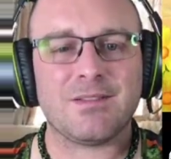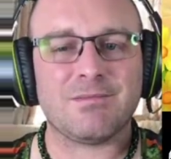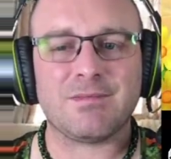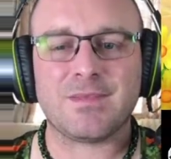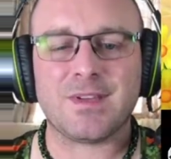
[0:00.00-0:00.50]

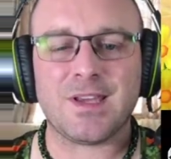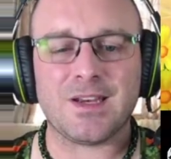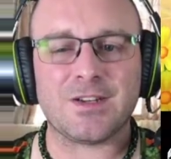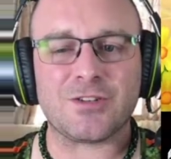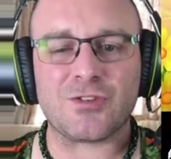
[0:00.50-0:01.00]
getting to
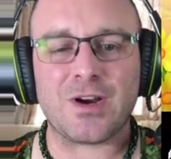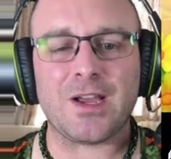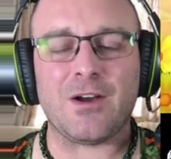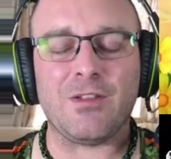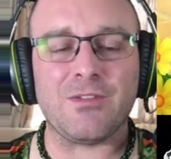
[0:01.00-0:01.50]
try all
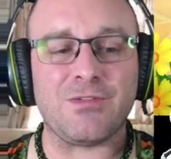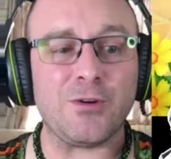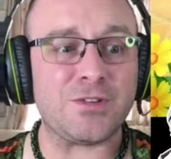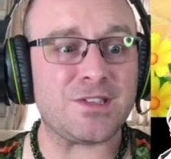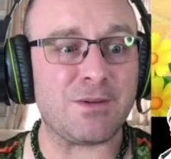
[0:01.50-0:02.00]
the foods
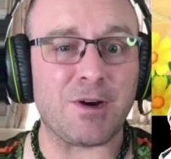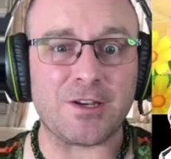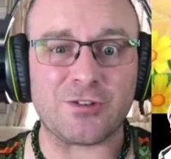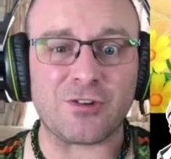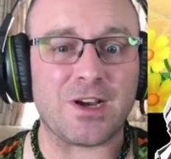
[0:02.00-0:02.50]
he wanted to
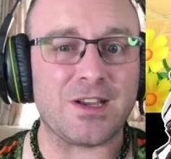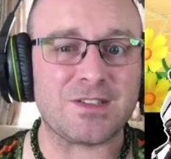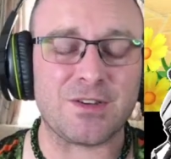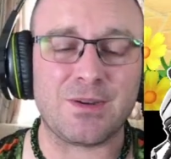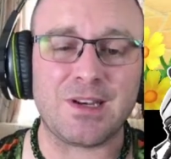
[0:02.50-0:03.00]
try, so
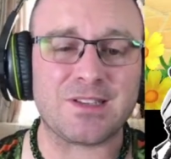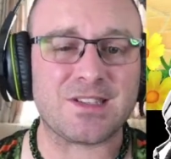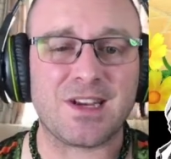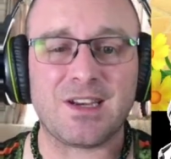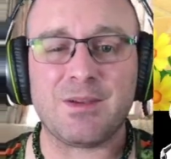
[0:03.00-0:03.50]
he
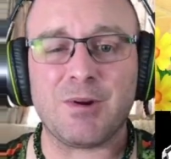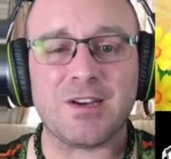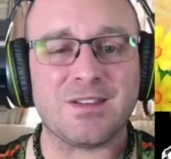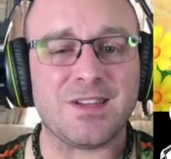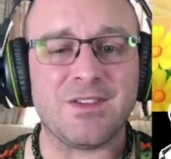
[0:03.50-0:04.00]
decided he wanted to
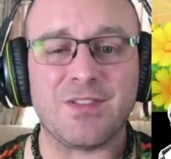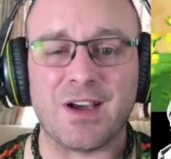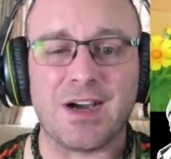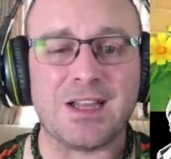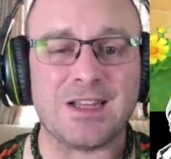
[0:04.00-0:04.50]
leave the
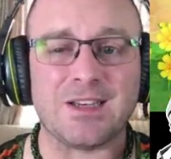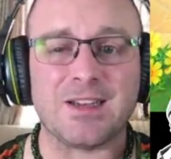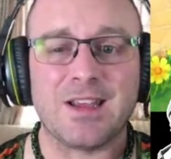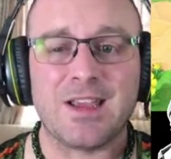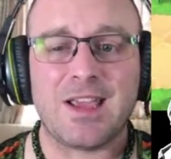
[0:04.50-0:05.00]
island.
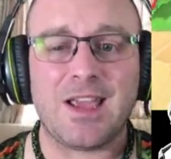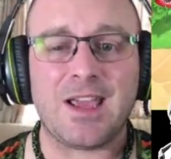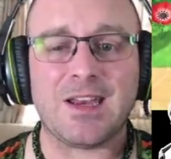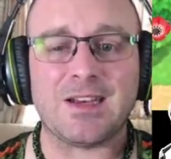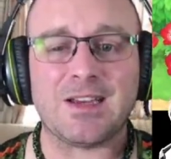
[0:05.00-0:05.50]

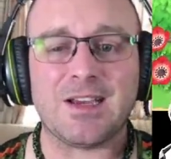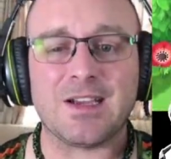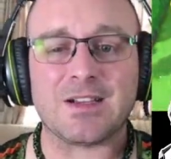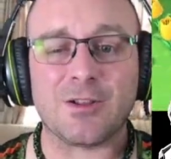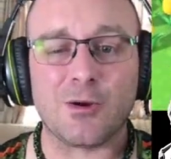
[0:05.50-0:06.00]
And, uh,
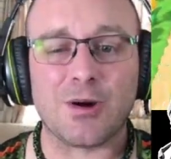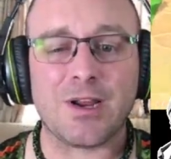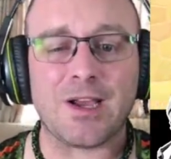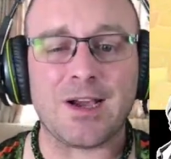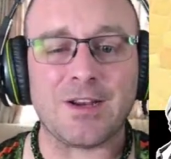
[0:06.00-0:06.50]
Gloria, I
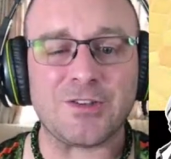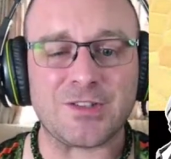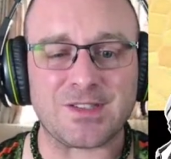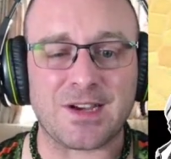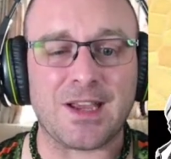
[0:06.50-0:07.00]
just, I had to have